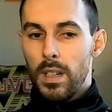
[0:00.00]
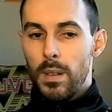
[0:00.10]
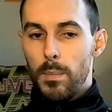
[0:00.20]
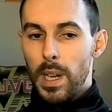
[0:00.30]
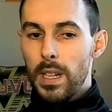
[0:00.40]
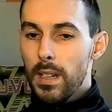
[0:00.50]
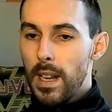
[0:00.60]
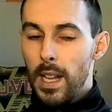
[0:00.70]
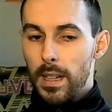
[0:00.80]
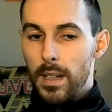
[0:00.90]
Balogun
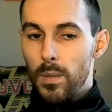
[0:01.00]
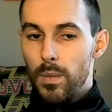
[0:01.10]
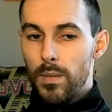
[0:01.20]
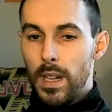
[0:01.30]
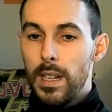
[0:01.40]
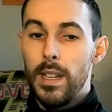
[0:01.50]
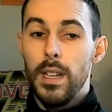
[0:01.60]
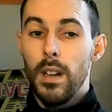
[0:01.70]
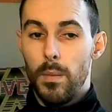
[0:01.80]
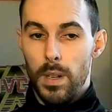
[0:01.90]
held out and he
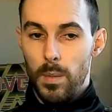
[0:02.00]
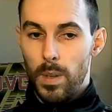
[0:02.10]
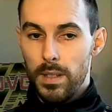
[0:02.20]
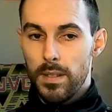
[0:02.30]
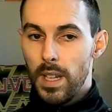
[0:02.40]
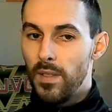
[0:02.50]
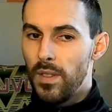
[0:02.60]
got what he wants.